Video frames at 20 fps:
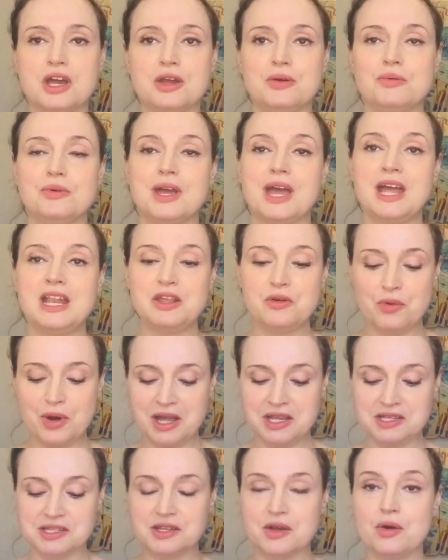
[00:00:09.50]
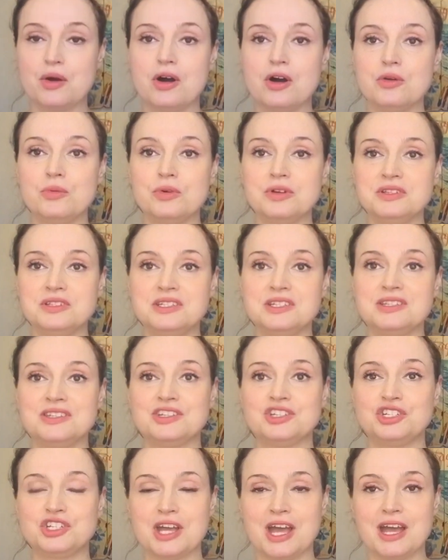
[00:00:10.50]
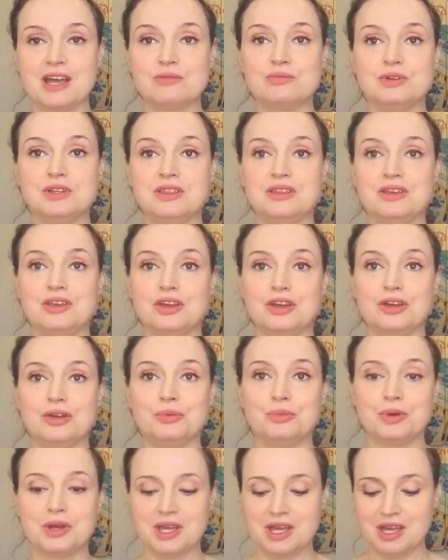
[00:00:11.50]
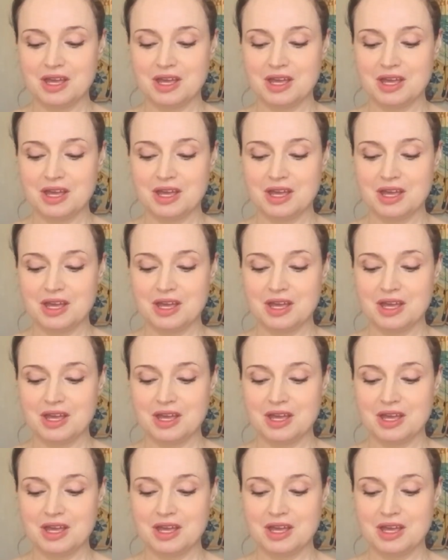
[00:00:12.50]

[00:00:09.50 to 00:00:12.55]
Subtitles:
I wanted to share with you